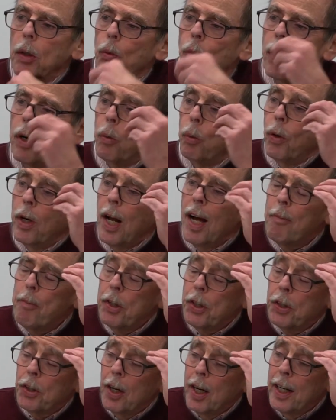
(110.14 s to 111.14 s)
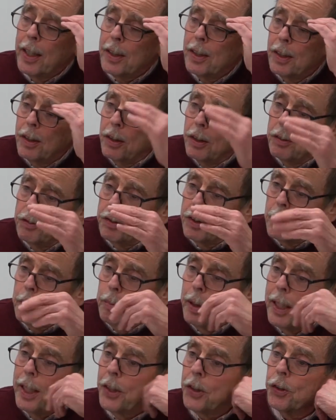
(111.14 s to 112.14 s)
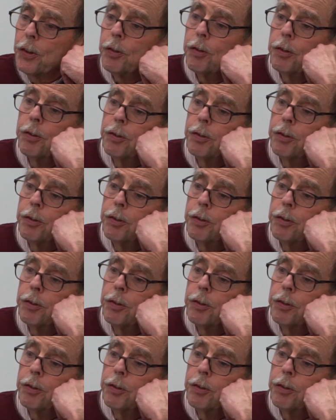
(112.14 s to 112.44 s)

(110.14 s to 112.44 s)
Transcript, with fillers: What, what I've been trying to do for the past